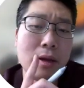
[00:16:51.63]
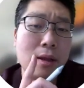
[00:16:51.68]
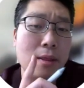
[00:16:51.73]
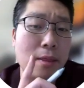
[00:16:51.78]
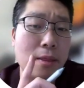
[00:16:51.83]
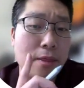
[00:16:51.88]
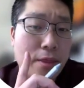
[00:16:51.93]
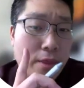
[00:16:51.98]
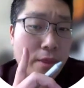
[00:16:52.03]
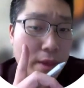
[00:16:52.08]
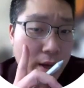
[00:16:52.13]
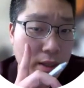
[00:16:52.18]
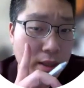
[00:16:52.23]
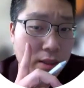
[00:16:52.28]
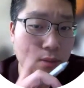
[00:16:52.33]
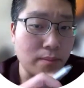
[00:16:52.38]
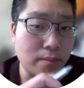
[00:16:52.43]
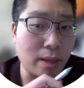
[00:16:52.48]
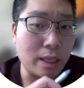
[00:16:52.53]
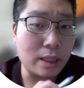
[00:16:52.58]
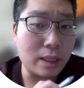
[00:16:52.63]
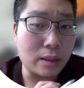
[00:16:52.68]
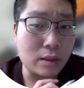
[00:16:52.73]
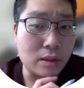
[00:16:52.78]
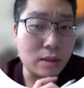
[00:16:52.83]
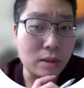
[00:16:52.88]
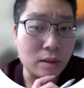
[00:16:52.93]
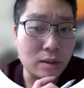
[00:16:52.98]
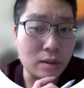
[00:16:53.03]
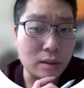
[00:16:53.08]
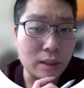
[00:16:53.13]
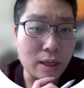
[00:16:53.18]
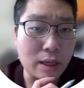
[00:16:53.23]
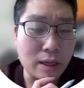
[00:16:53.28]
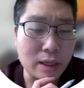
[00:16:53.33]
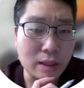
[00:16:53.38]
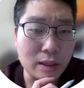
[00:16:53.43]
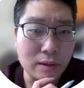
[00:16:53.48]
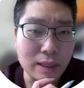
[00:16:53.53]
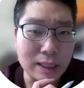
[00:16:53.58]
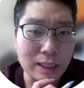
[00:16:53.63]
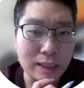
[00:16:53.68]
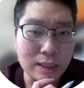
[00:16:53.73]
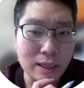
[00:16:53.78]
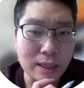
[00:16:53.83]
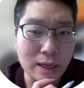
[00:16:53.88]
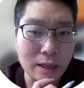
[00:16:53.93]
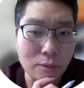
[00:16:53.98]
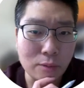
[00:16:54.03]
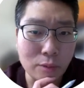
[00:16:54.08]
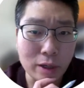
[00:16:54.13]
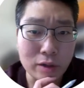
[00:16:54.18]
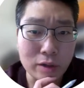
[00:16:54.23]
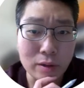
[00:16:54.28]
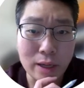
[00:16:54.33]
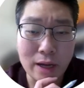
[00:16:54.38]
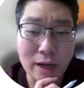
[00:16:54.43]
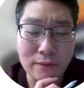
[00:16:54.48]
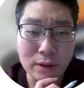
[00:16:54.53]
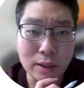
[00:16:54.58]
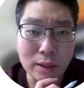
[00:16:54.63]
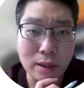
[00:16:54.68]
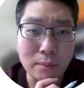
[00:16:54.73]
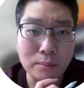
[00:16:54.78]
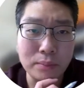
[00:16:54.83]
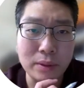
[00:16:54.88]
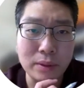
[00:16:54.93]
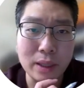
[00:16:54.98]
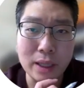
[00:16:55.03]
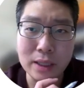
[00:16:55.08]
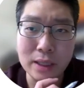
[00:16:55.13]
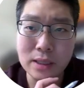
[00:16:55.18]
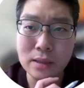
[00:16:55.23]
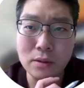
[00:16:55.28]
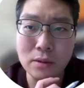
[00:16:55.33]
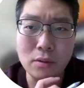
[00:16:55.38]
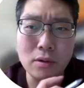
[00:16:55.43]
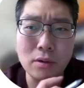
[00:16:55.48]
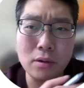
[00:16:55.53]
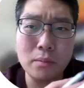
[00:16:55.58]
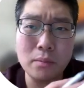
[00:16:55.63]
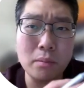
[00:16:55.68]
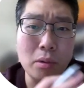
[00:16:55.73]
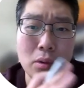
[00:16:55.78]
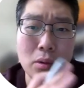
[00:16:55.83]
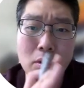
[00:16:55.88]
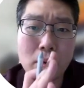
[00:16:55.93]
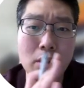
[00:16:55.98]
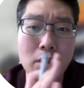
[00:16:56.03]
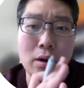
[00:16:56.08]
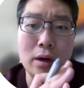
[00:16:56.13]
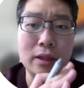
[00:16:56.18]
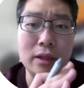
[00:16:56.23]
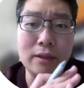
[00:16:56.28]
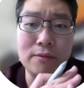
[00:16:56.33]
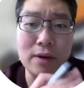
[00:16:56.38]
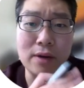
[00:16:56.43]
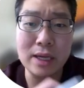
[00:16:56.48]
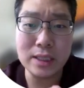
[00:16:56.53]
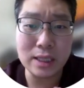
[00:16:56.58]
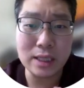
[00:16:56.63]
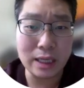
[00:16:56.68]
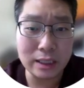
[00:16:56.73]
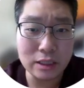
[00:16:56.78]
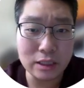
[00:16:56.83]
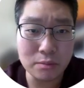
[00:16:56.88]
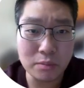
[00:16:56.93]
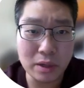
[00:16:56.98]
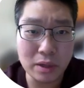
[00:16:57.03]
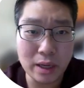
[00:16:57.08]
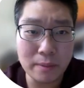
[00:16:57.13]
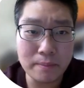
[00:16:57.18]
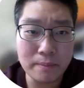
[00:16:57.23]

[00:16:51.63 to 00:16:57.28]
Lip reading: This may not occur a lot in grade 10 where you have a complex or more advanced algebra.